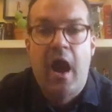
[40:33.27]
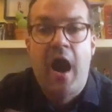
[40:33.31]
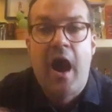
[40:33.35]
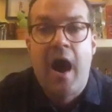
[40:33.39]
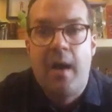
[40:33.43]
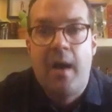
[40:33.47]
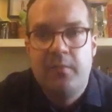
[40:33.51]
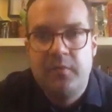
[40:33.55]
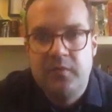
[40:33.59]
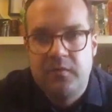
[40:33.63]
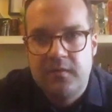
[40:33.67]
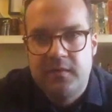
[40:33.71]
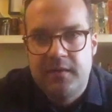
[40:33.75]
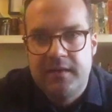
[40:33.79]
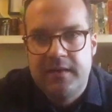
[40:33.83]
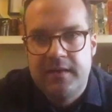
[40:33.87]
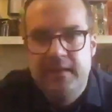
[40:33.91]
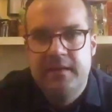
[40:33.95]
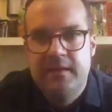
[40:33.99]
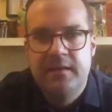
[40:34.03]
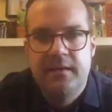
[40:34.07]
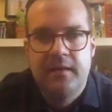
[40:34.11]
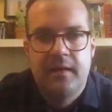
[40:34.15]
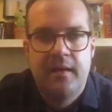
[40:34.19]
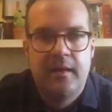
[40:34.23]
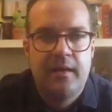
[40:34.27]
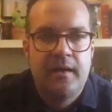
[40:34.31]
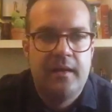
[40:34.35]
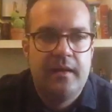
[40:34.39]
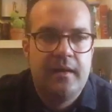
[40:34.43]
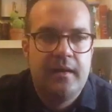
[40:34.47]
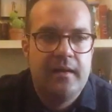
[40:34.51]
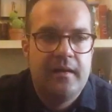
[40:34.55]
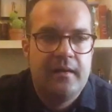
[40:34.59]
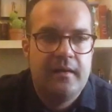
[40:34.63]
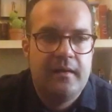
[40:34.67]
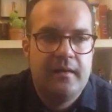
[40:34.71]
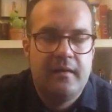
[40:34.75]
Obviously,
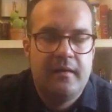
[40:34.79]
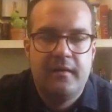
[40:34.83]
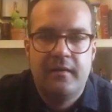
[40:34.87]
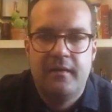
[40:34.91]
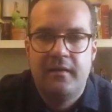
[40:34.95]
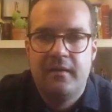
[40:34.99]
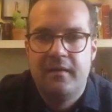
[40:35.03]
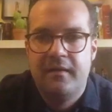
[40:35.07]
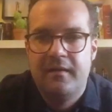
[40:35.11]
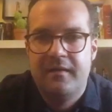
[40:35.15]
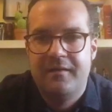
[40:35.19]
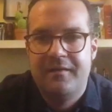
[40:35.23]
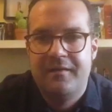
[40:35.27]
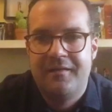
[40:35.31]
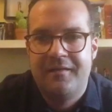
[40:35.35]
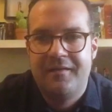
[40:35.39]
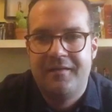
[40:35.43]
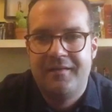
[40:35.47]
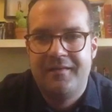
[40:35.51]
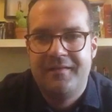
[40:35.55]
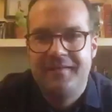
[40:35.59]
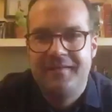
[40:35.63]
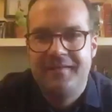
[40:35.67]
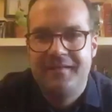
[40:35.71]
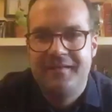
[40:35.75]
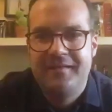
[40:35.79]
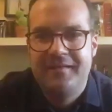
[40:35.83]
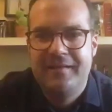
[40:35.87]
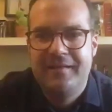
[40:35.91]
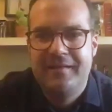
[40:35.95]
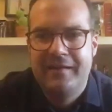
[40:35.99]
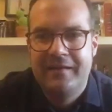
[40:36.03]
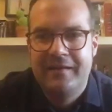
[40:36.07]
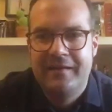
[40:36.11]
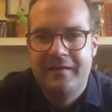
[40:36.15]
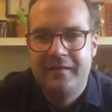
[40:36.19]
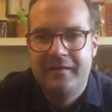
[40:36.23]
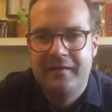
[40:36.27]
uh, The, the
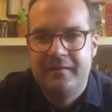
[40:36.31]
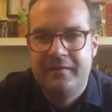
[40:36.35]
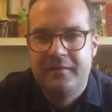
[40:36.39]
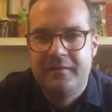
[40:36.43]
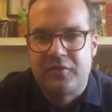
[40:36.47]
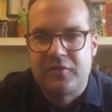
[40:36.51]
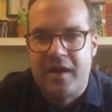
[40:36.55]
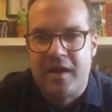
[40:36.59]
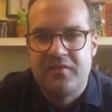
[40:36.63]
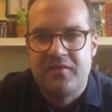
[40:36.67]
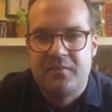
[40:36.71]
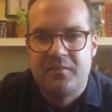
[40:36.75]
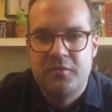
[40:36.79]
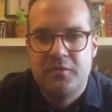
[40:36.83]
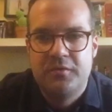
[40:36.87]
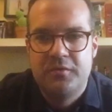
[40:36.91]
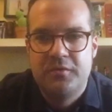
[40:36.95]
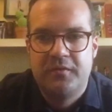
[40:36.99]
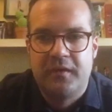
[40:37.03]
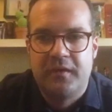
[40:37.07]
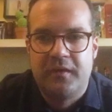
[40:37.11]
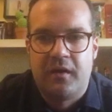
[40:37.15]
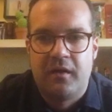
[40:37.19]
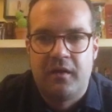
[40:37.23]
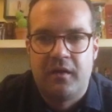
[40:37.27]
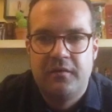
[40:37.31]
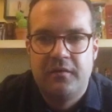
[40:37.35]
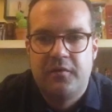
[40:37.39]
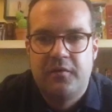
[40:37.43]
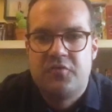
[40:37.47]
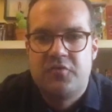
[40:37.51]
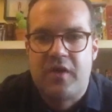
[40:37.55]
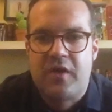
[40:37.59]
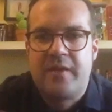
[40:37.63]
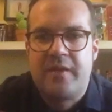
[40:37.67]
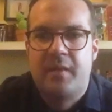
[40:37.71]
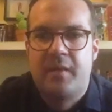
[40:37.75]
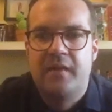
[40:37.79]
dry vermouth are the
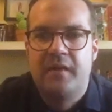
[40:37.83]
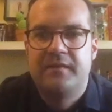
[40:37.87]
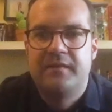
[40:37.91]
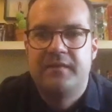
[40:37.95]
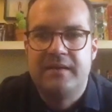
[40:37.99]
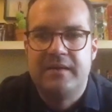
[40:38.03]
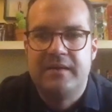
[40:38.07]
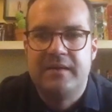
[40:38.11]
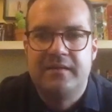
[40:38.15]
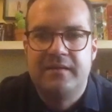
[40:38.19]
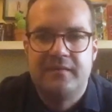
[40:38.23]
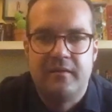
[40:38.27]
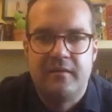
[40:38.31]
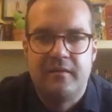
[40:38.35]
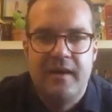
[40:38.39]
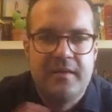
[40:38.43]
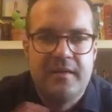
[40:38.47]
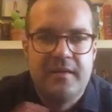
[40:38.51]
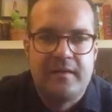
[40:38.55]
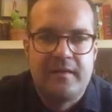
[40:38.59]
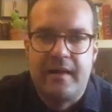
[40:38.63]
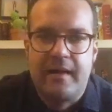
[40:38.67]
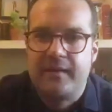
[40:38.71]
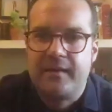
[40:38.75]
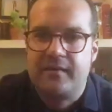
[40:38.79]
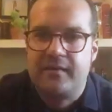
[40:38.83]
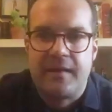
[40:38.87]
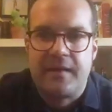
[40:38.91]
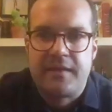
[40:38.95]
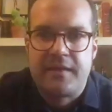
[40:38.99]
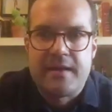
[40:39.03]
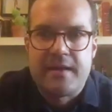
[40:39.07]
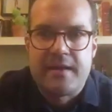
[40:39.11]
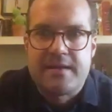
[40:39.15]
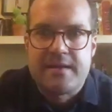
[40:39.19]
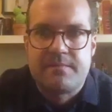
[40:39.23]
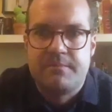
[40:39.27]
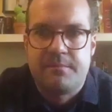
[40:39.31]
dry martinis, right? Like I
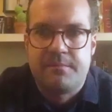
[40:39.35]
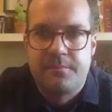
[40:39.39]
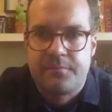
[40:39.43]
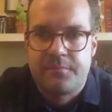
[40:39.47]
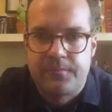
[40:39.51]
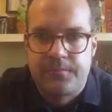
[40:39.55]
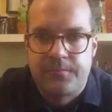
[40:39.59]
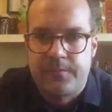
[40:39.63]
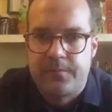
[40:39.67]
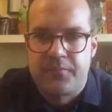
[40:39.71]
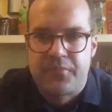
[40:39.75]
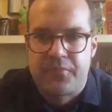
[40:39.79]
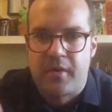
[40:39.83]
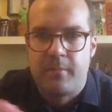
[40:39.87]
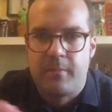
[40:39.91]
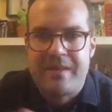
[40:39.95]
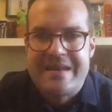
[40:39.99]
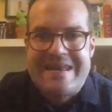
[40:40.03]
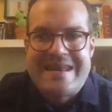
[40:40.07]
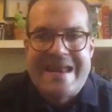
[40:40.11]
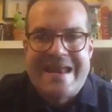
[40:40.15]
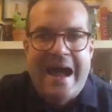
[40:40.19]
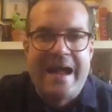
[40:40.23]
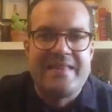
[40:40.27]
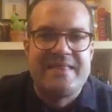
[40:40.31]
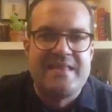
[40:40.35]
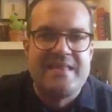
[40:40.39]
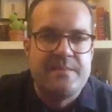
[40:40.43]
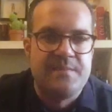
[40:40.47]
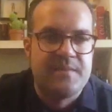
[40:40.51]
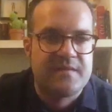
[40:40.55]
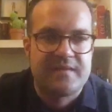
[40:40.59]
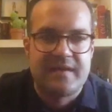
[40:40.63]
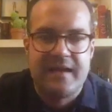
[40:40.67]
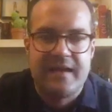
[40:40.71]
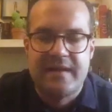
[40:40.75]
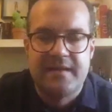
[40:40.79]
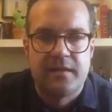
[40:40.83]
think probably ninety
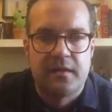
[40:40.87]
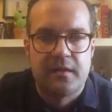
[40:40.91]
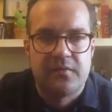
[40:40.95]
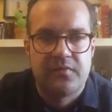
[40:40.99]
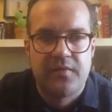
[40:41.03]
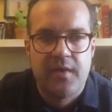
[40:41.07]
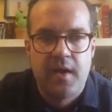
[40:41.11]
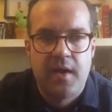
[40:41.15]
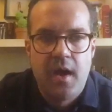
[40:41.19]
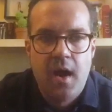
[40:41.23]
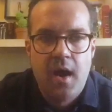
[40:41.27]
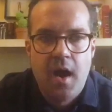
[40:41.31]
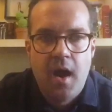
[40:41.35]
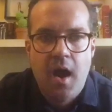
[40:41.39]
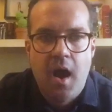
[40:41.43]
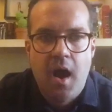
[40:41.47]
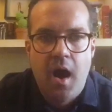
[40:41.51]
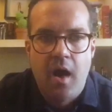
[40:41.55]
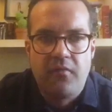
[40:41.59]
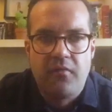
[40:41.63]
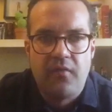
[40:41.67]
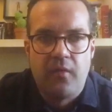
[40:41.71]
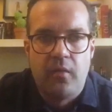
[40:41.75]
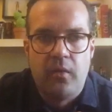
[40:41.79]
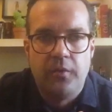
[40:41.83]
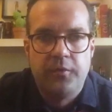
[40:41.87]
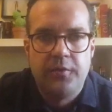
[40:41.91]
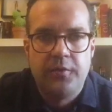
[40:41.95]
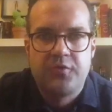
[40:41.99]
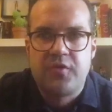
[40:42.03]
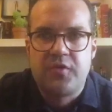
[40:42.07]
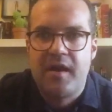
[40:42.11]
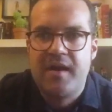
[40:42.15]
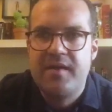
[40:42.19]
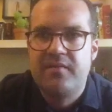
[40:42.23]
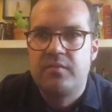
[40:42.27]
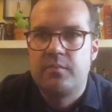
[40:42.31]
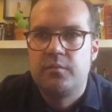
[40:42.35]
percent of, of all the
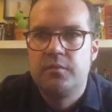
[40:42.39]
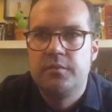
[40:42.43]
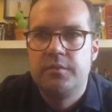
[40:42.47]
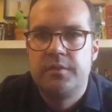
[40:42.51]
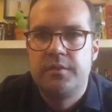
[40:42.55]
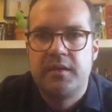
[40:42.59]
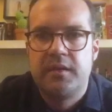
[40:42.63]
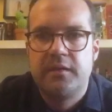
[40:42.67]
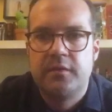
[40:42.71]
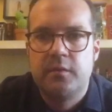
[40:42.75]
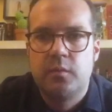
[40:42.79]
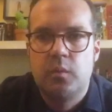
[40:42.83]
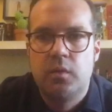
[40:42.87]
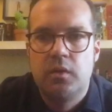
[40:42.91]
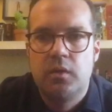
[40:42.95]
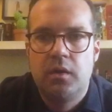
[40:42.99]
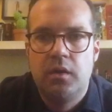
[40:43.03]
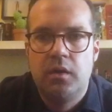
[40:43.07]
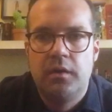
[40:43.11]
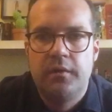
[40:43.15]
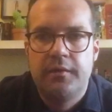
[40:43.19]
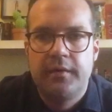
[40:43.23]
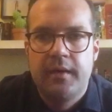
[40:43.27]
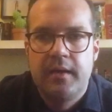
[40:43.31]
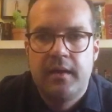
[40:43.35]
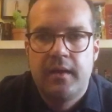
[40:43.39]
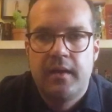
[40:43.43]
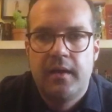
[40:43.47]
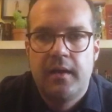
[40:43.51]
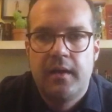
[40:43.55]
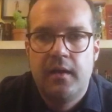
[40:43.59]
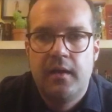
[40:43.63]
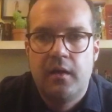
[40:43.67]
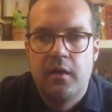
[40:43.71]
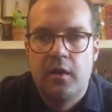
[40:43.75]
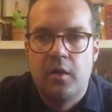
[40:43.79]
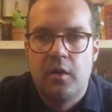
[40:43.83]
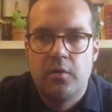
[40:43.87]
dry vermouth in the world
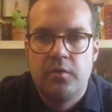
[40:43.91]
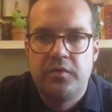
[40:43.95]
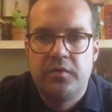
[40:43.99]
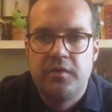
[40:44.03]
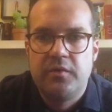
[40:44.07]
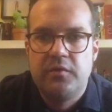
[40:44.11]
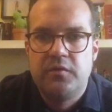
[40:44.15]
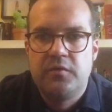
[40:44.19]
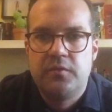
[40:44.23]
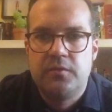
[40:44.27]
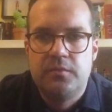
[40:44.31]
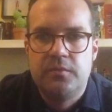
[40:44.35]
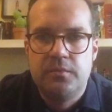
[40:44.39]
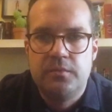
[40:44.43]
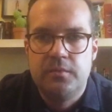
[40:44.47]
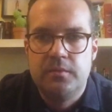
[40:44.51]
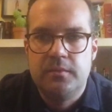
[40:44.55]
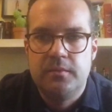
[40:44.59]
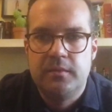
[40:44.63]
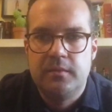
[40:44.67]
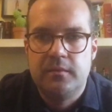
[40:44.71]
uh, goes into